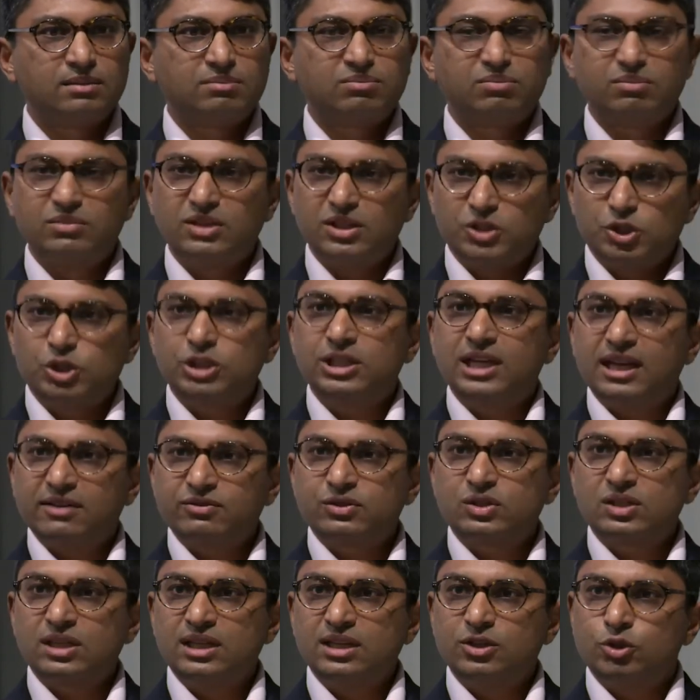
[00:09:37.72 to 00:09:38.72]
The
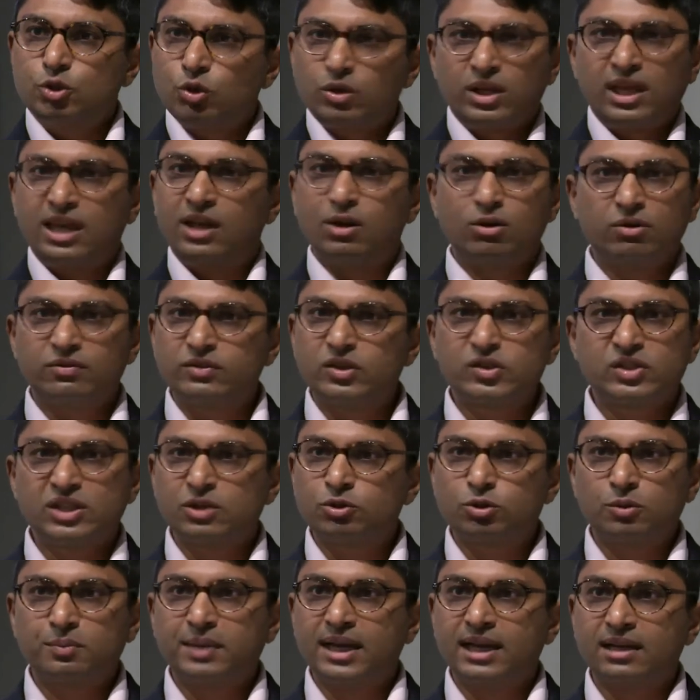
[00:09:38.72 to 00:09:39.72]
GFC took care of the
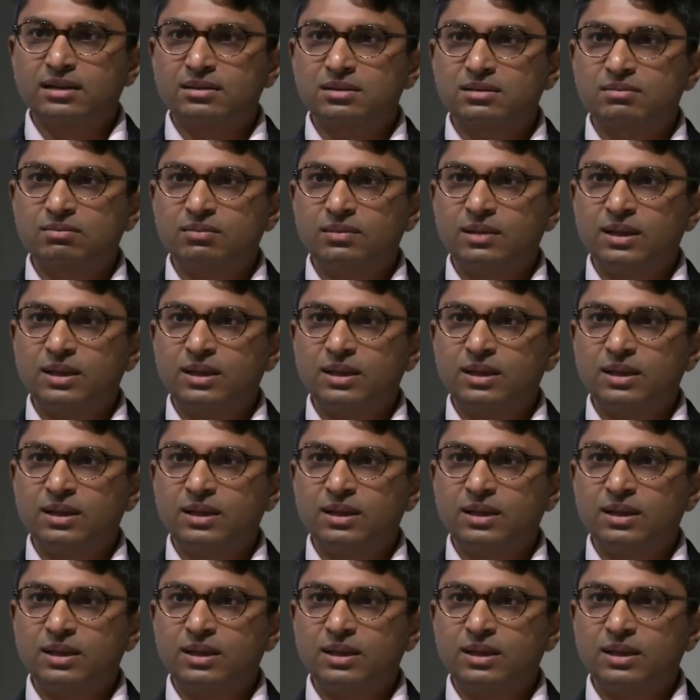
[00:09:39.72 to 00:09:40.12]
central banks.